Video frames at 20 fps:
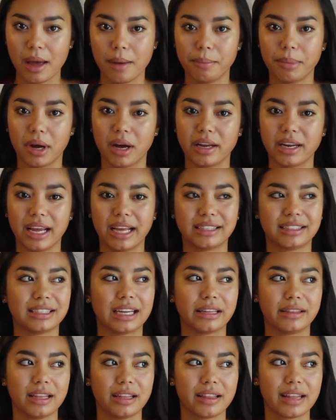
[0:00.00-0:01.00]
but it's
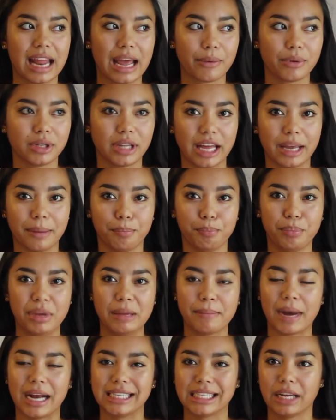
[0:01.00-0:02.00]
nothing that I would
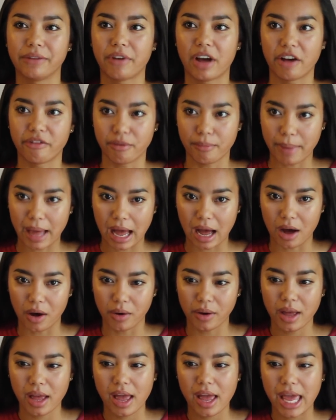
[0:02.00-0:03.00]
beat myself up
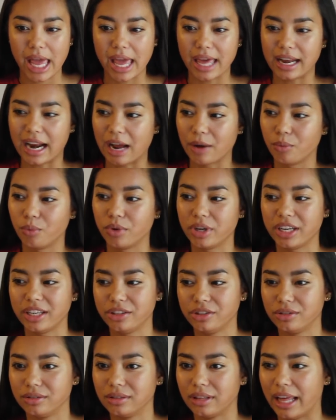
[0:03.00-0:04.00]
about, and I
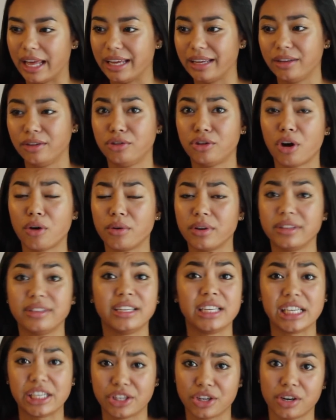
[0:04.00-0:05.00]
wouldn't go to
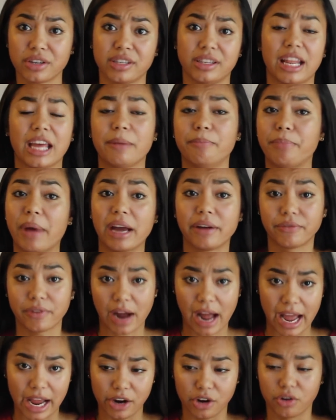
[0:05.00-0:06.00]
teachers and beg for
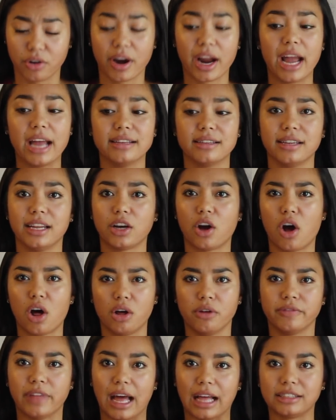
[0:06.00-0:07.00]
higher grades and
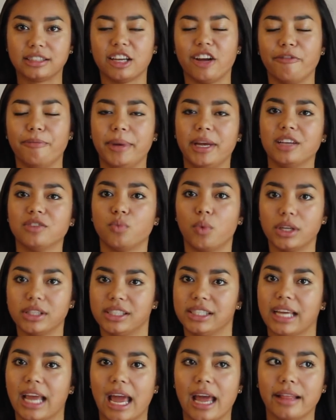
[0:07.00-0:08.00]
all of that stuff, because
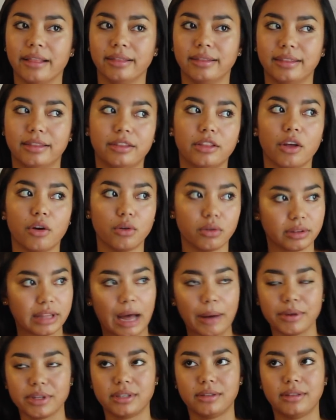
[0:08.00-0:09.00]
once again, though
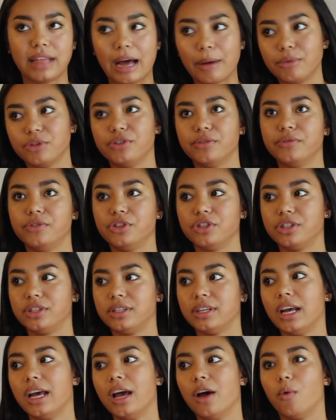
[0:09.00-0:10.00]
that would have
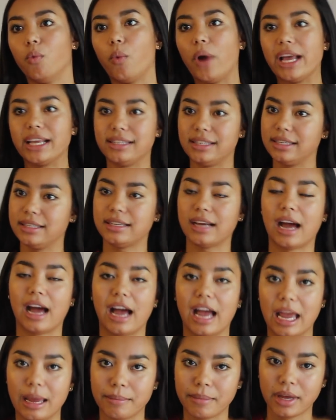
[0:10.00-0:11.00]
just wasted
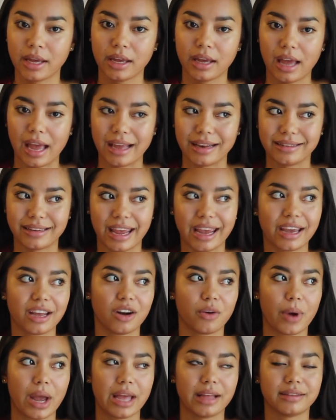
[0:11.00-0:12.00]
time and taken
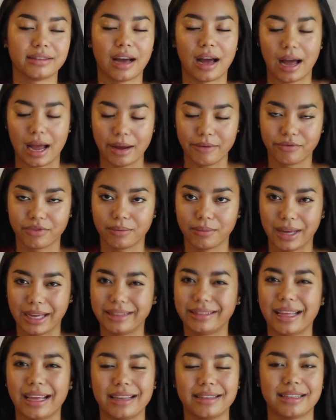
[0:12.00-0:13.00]
away time from
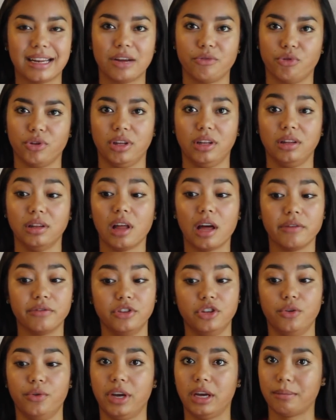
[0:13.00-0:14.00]
things that I really
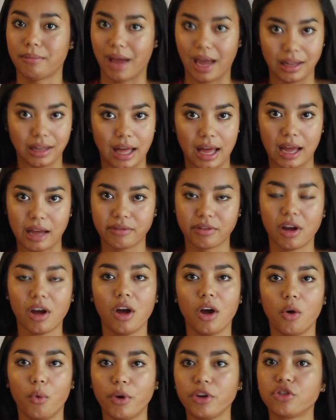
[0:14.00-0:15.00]
loved doing in my life.
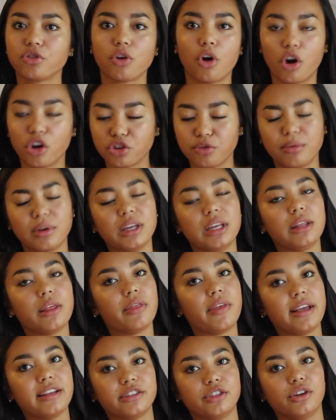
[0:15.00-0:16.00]
which are ultimately the
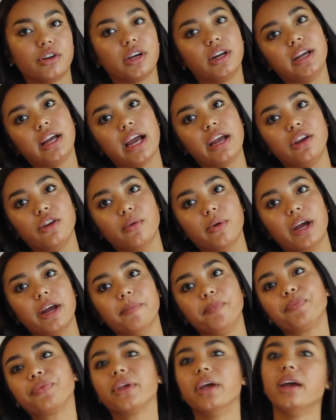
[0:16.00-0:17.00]
things that are going to get you
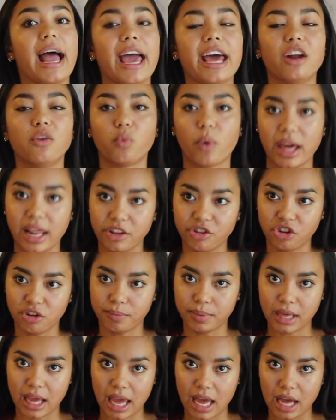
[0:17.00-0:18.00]
in. I had a weighted
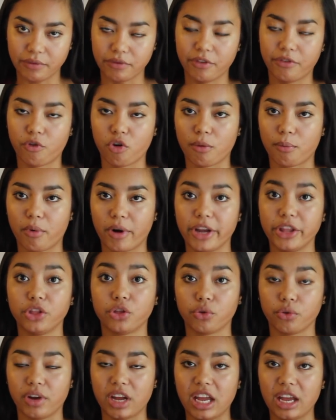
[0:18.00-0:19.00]
GPA of a
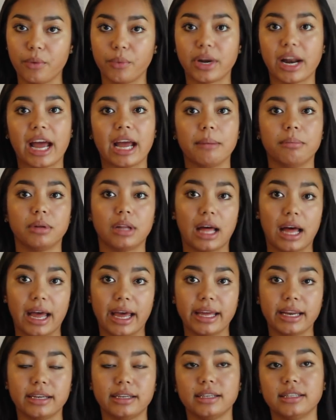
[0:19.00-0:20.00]
4.3 when I
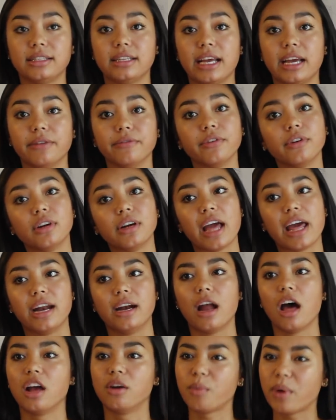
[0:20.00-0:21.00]
applied to Stanford, and
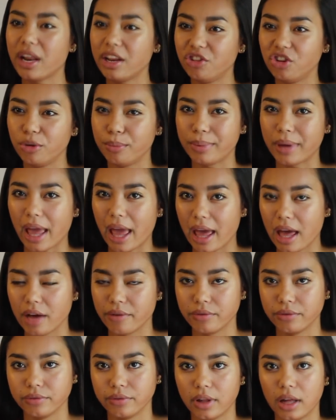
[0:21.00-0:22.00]
an unweighted GPA
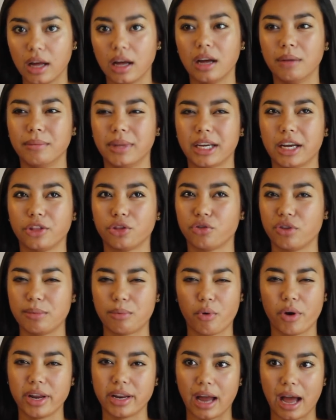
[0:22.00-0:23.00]
of like a
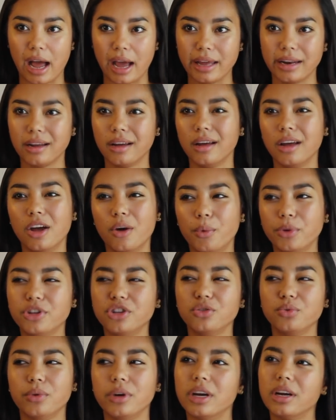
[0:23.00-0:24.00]
3.9, which
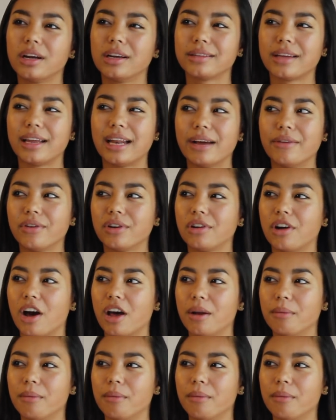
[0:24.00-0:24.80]
is weird because I never got